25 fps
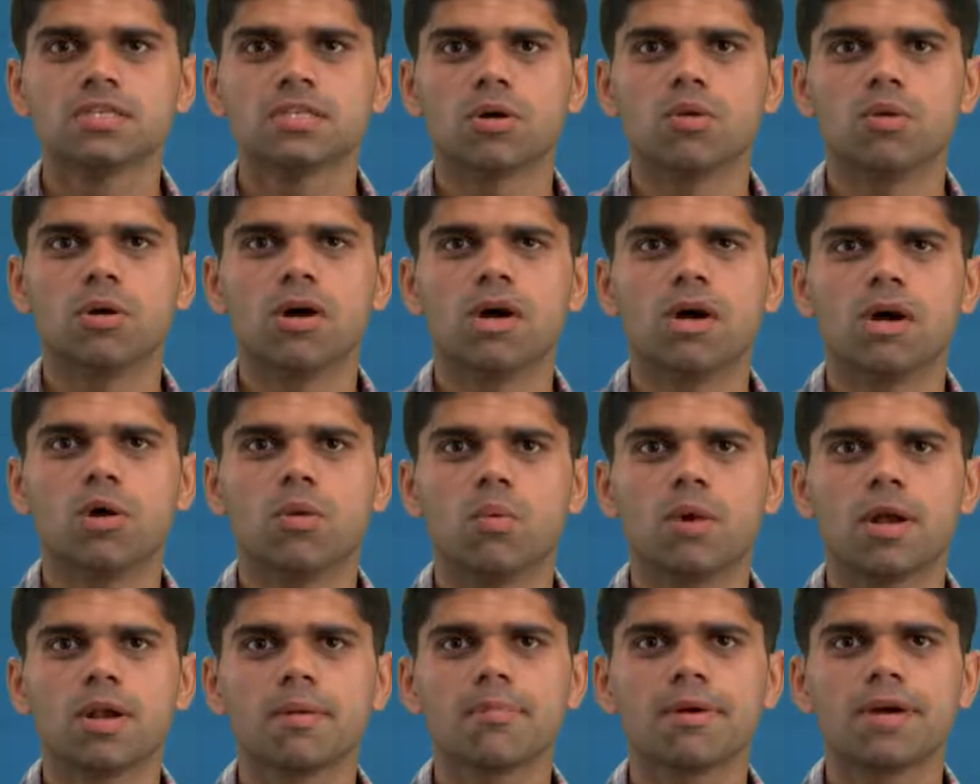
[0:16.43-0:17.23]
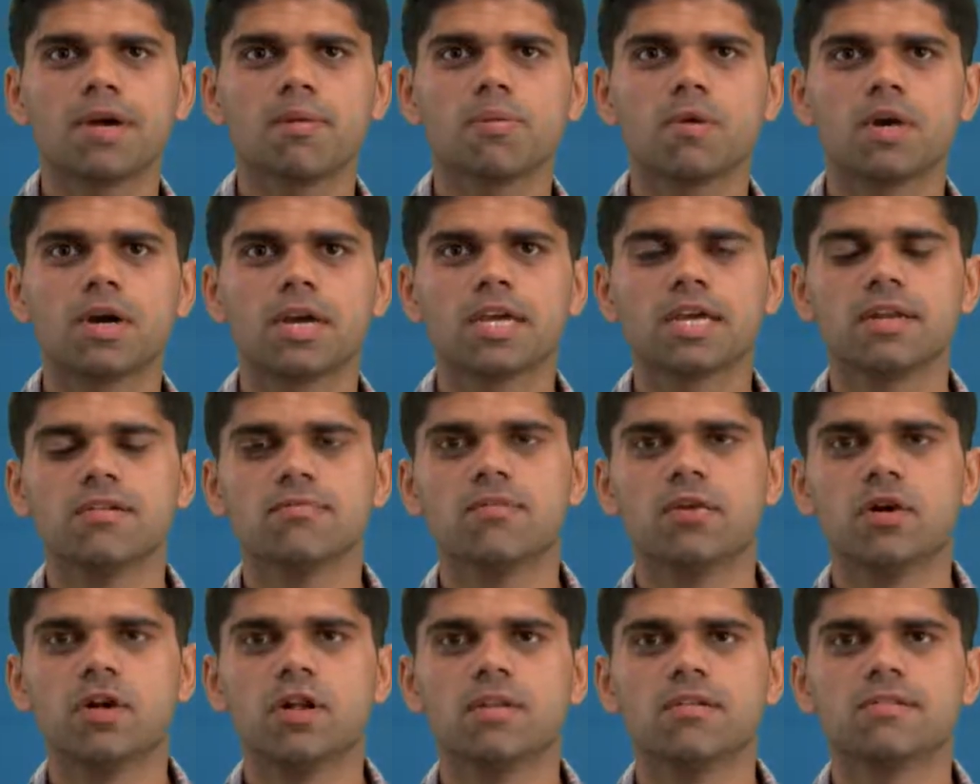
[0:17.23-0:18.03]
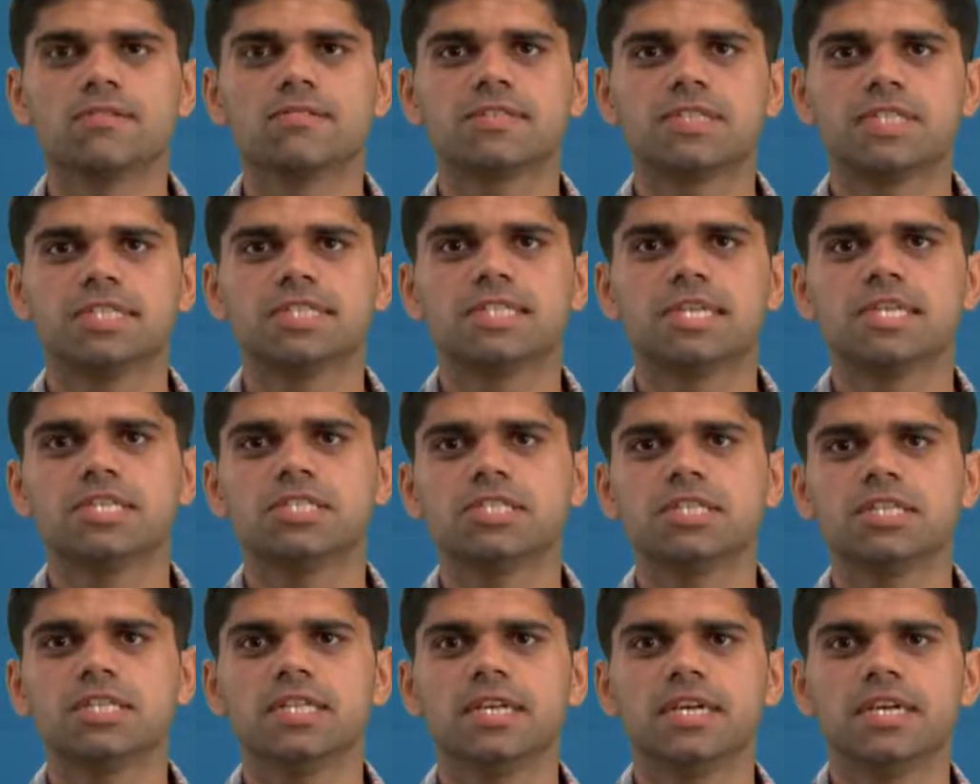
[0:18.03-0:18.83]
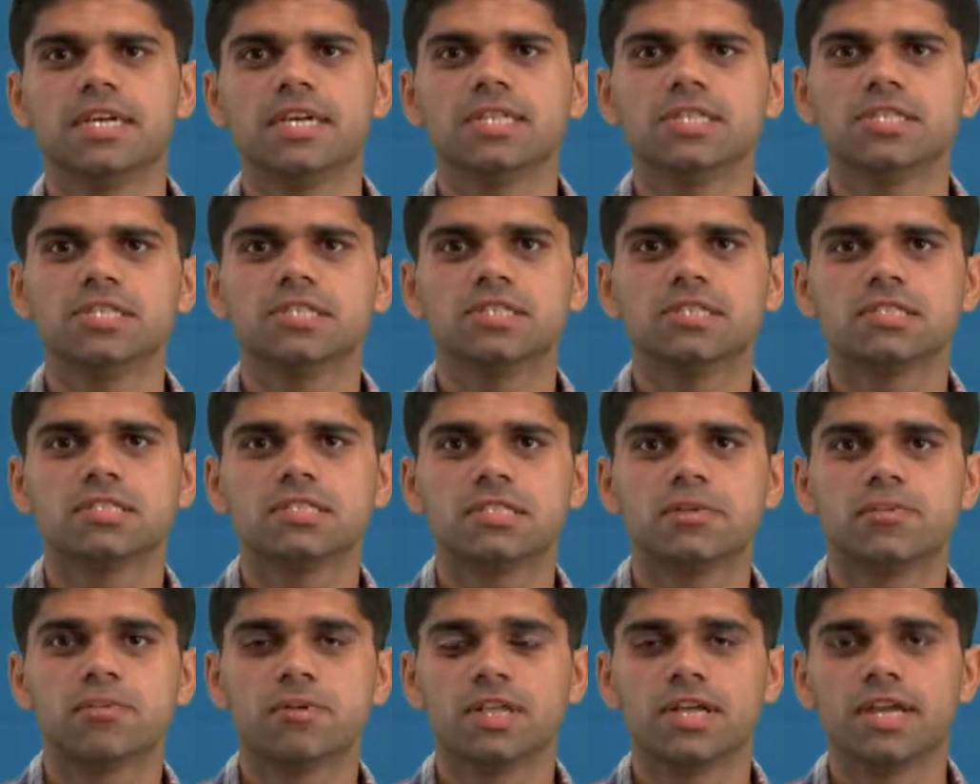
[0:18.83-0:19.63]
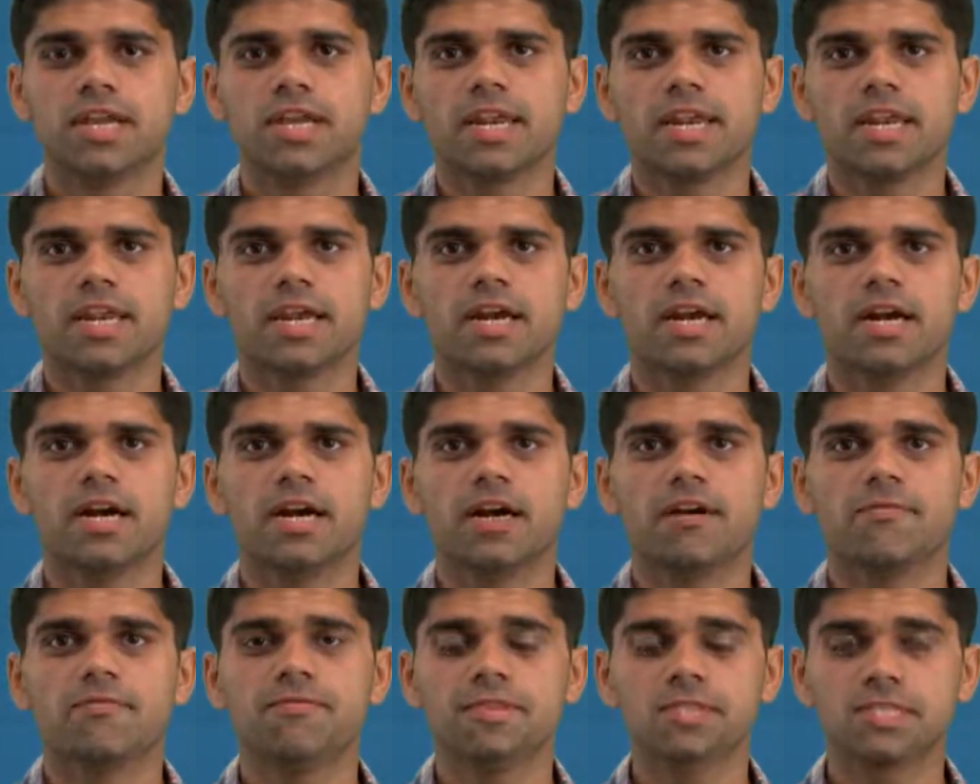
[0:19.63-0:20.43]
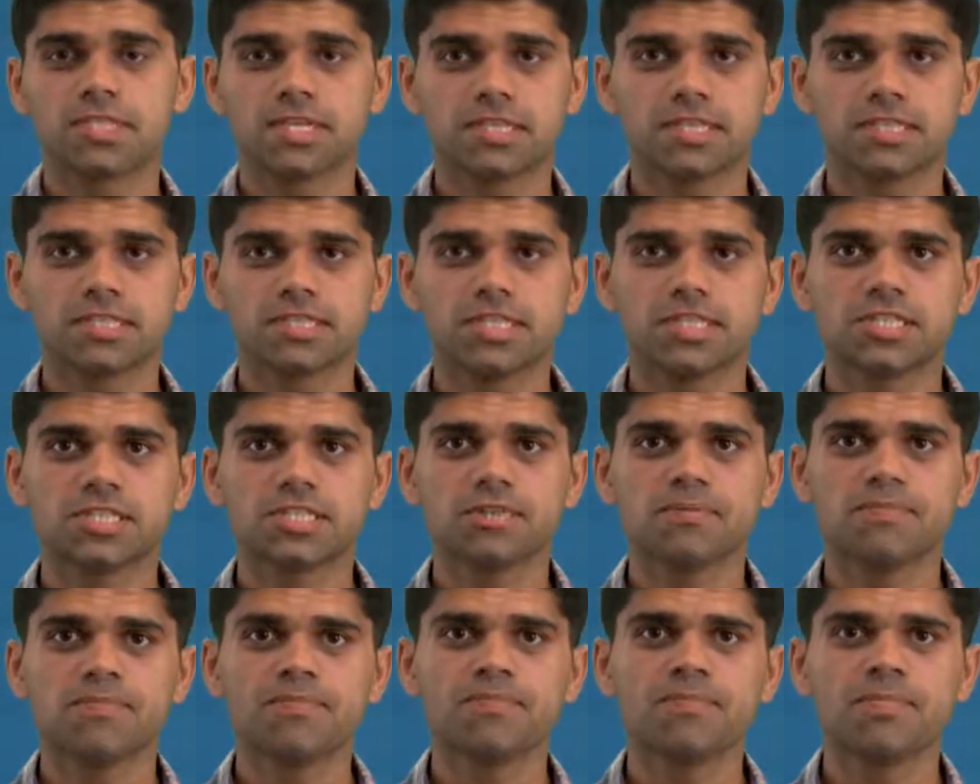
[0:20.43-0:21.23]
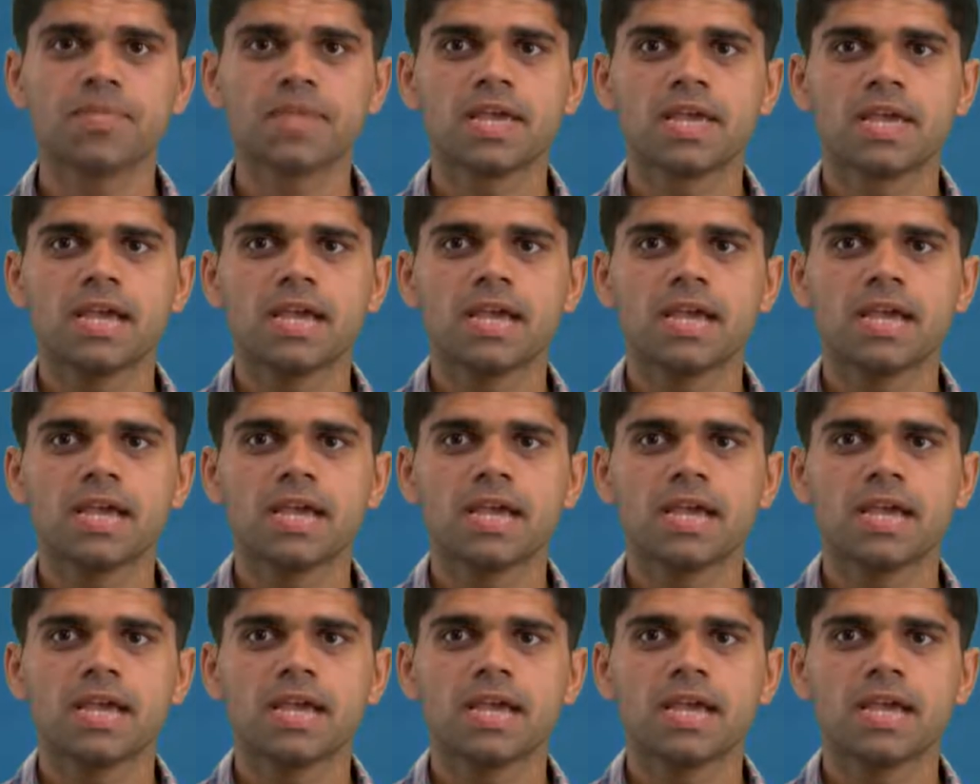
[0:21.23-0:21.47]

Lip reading: What my work involves essentially is simulating a physical system